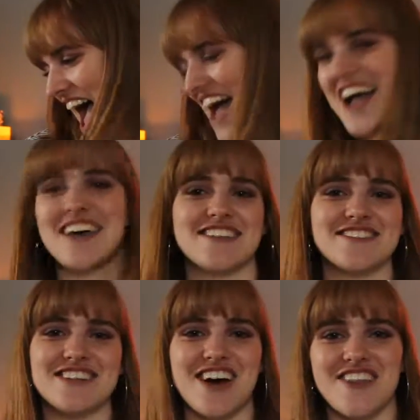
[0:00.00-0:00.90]

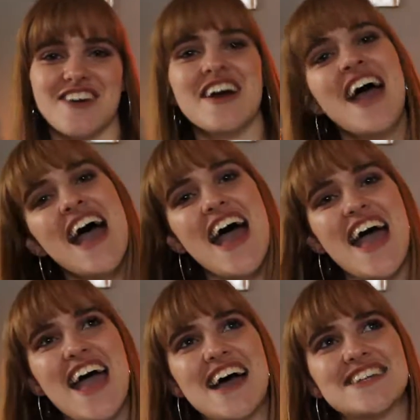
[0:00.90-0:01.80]
against each other,
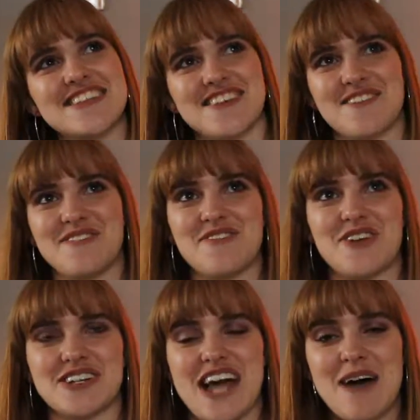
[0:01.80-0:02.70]
and that's like whenever
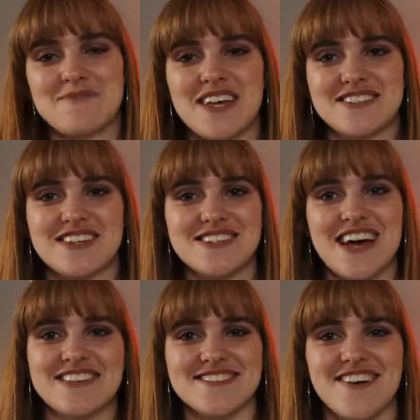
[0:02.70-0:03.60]
they're like tap dancing to
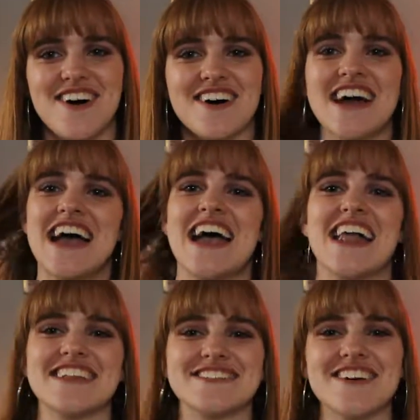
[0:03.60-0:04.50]
that song,
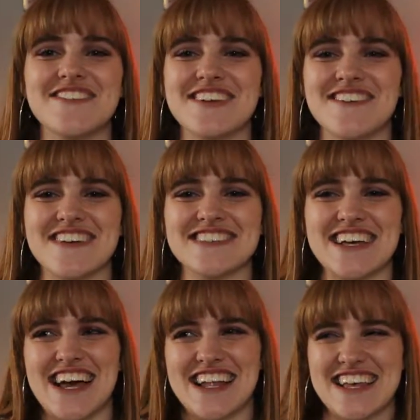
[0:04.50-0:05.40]
and it's so cute. It's
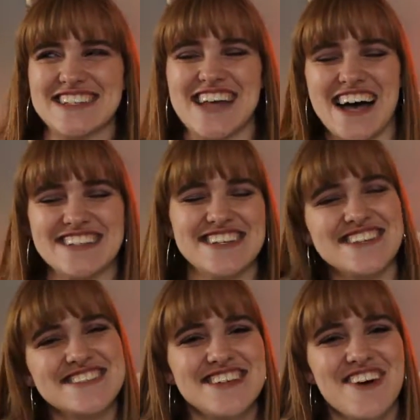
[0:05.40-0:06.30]
like kind of like sassy
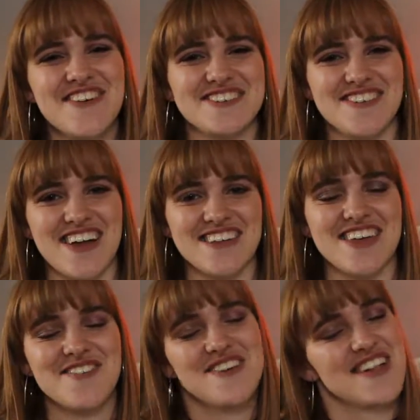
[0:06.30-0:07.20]
and stuff because they're like,
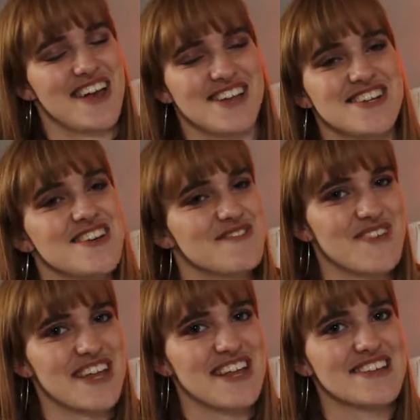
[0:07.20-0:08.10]
they don't really like each other at the
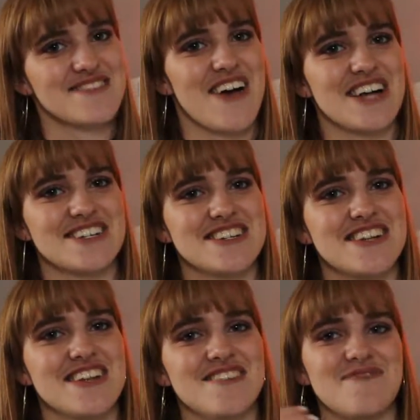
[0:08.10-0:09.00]
beginning, Sebastian
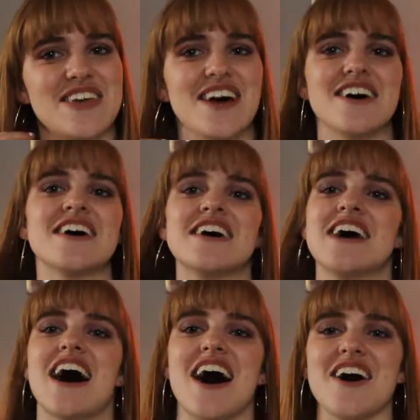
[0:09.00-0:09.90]
and Mia,
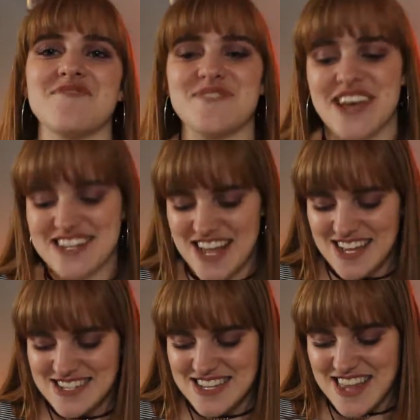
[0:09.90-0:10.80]
but they
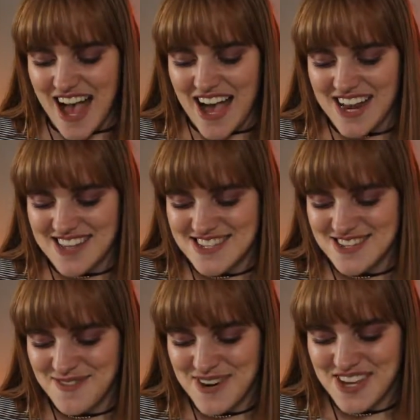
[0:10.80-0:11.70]
dance to that, and it's
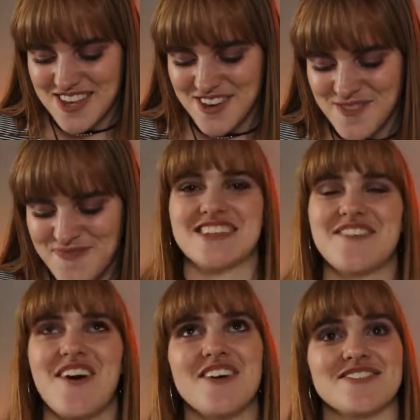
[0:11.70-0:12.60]
super cute. They
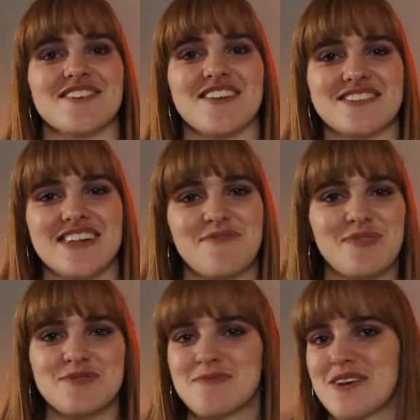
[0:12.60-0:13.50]
love all the songs in that, but
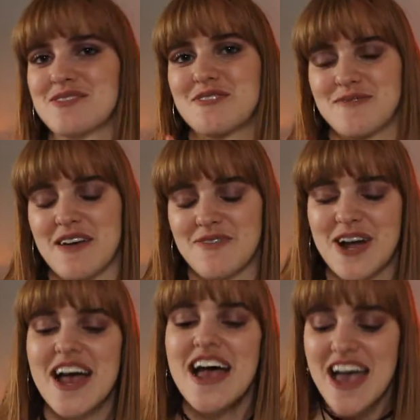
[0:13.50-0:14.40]
those are my 3
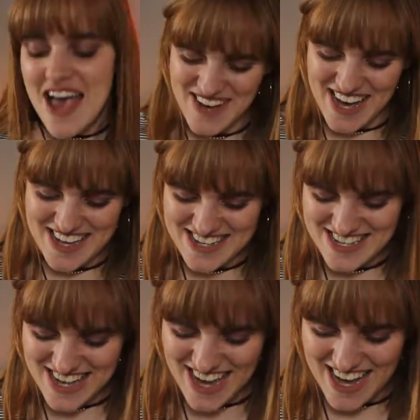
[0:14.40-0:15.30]
favorite. But
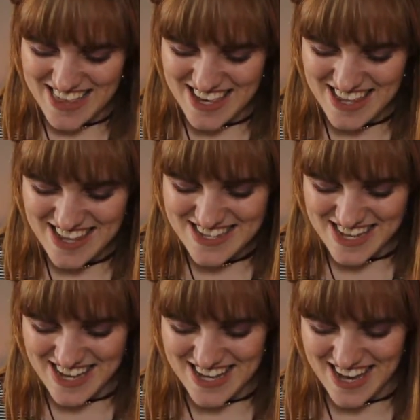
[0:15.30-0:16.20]
I think that's
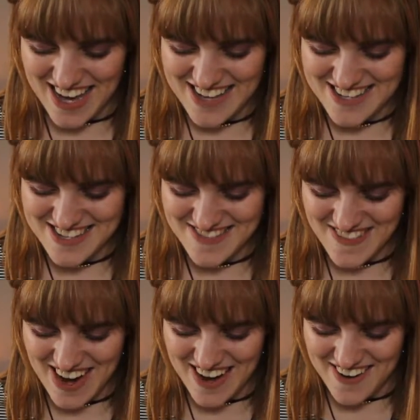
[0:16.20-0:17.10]
it, guys.
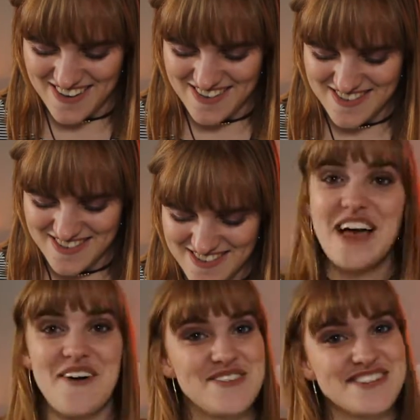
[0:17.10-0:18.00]
Wow,
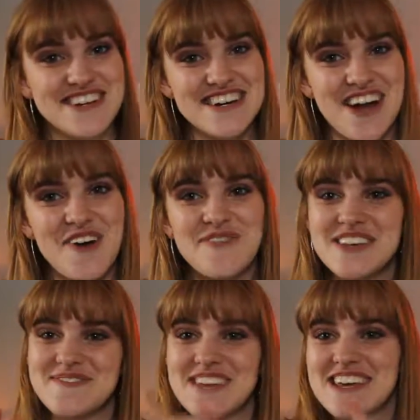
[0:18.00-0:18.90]
it was good.
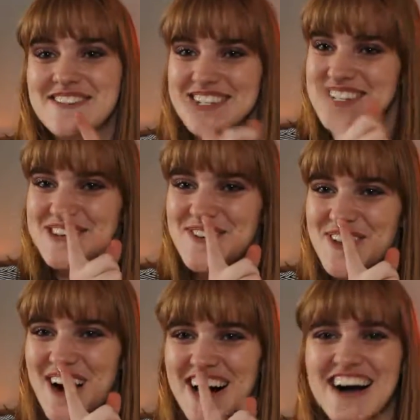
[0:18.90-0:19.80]
Hopefully this video isn't too
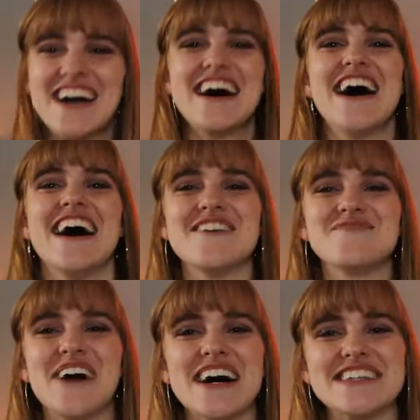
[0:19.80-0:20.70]
long,
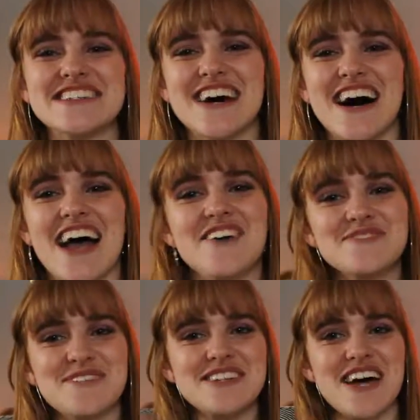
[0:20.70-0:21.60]
but I
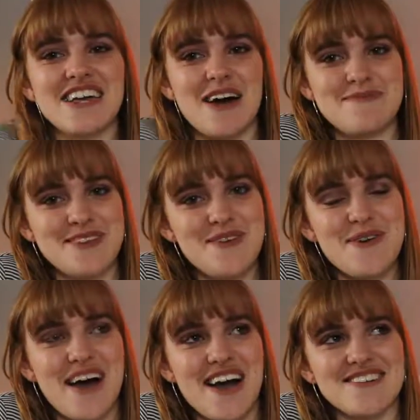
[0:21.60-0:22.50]
also wanted to like update
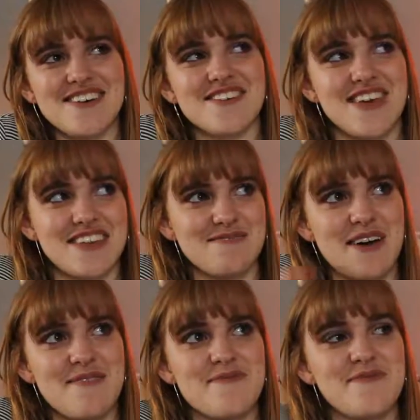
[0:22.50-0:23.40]
you guys on like
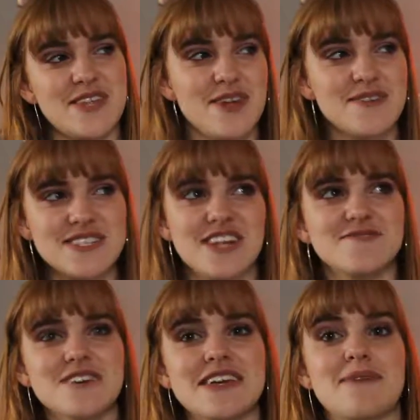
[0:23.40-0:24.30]
my video
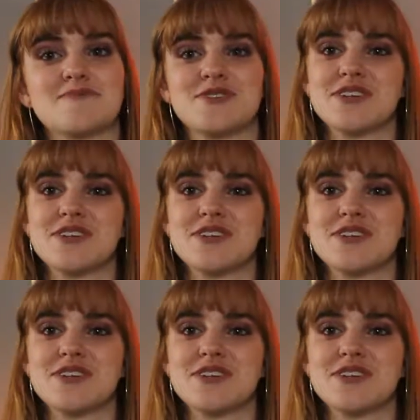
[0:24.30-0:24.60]
scheduling. I'm